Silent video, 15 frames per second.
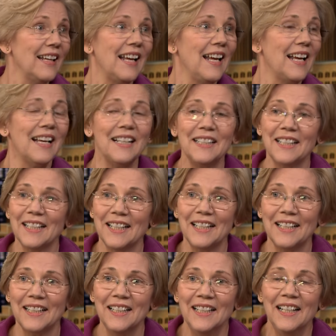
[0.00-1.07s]
And,
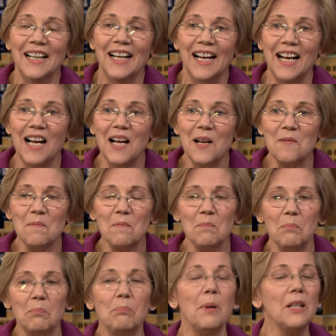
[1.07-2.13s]
uh, uh,
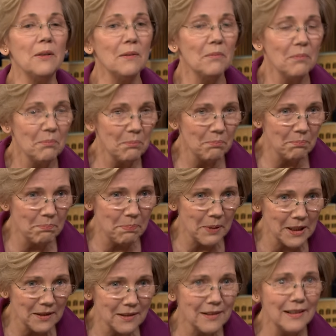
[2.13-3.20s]
but,
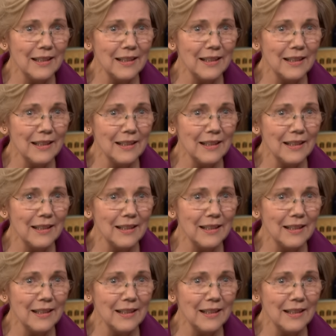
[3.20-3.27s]
but.